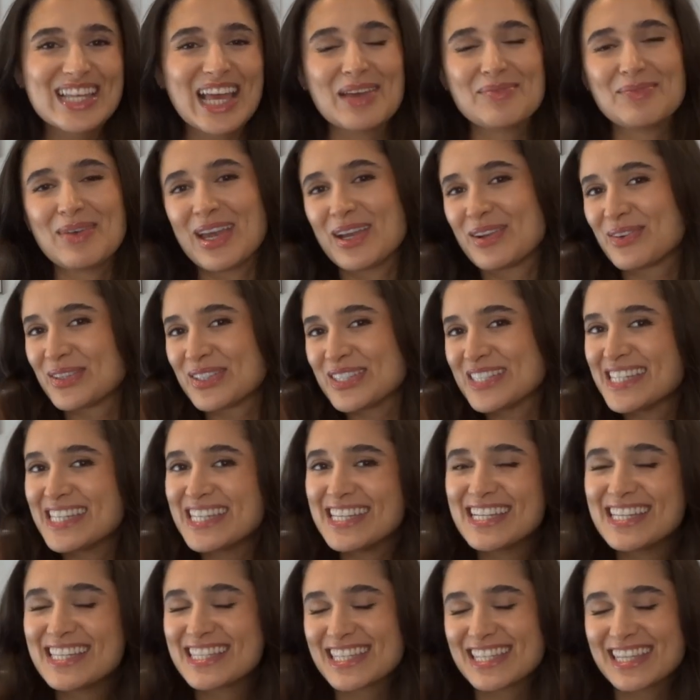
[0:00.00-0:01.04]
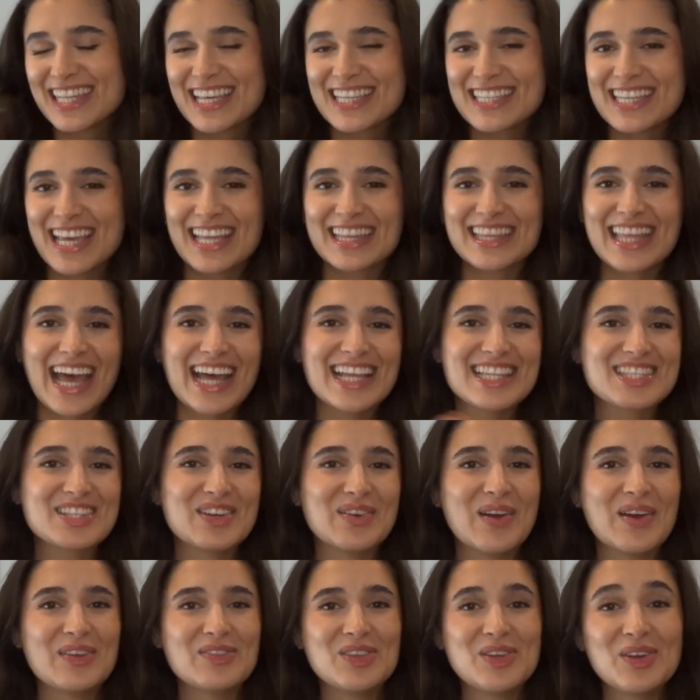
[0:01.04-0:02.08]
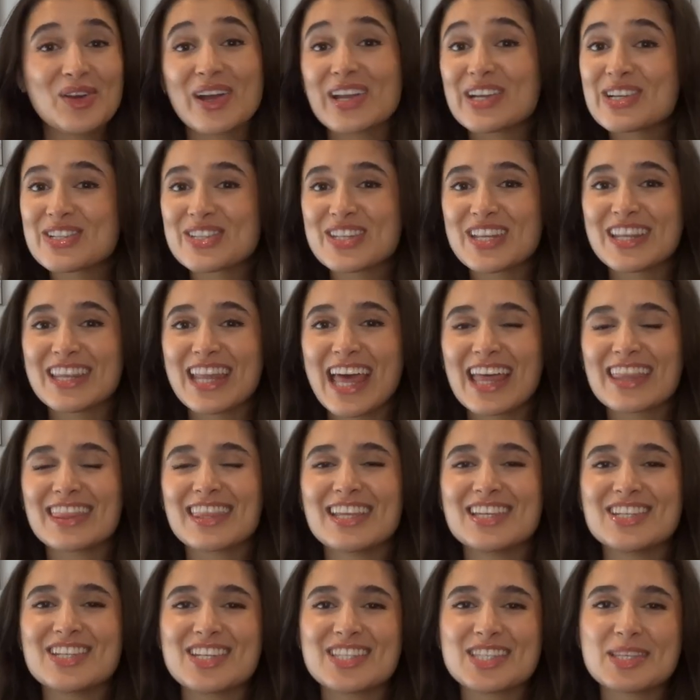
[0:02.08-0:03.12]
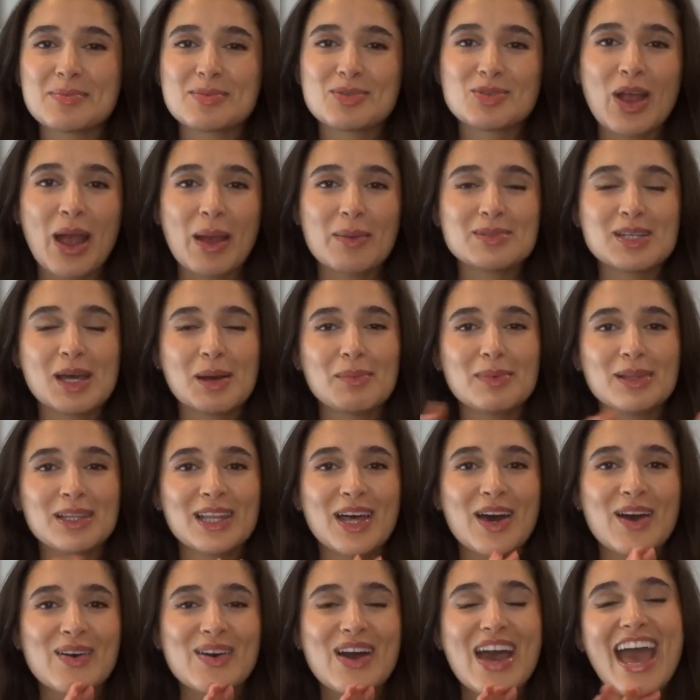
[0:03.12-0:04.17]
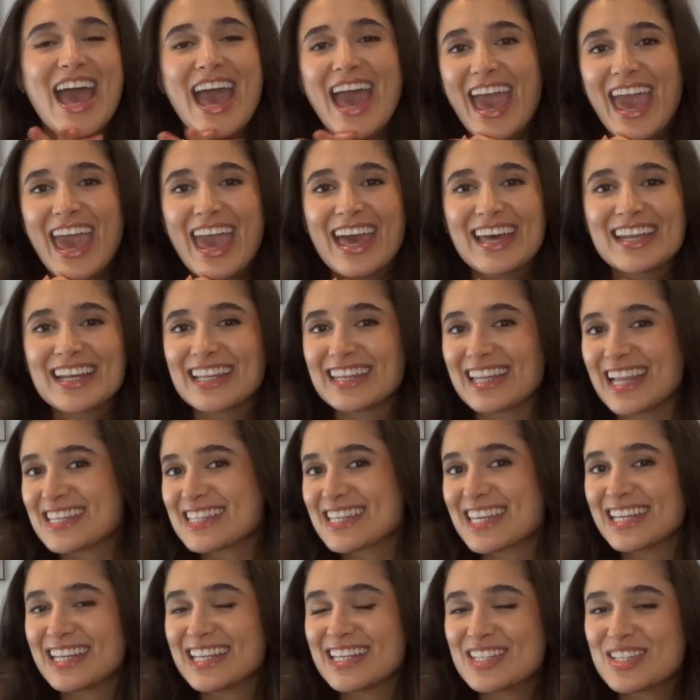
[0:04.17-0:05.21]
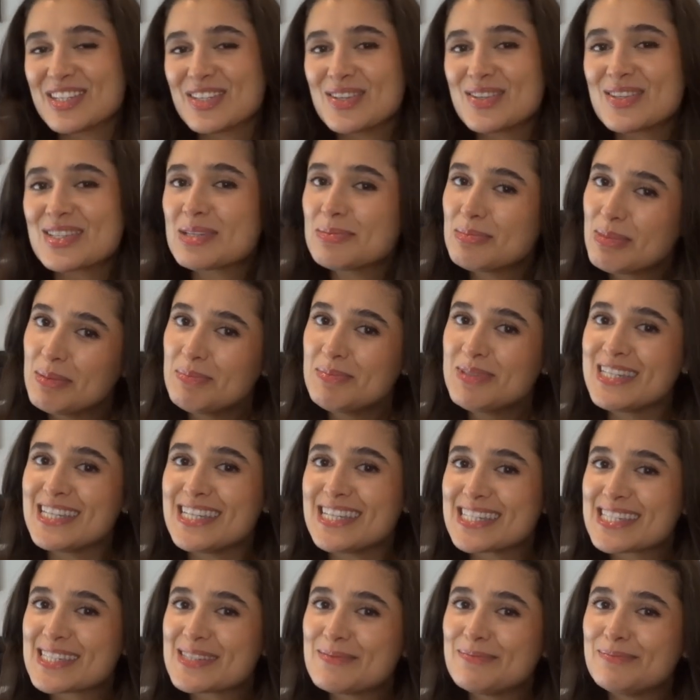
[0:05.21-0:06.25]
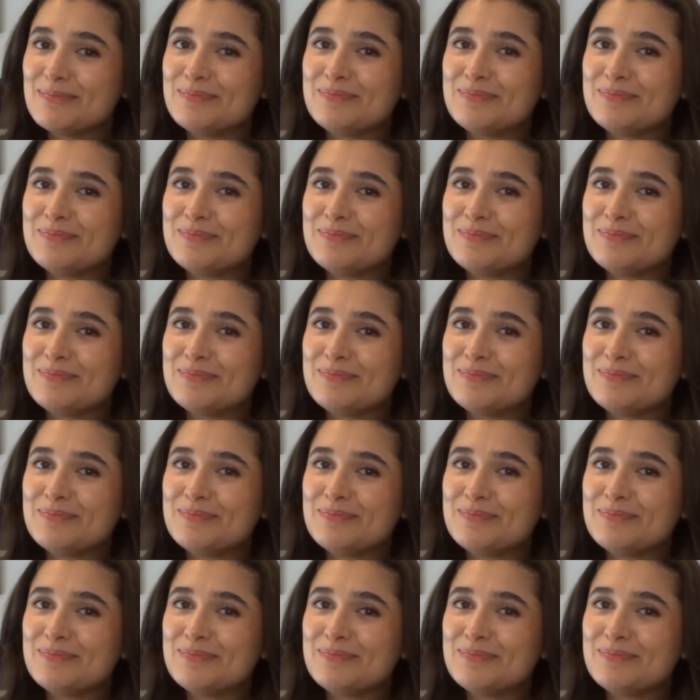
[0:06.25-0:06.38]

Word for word: I make routines and things like that. So if you're interested in that, then just subscribe down below and let's get into some empties.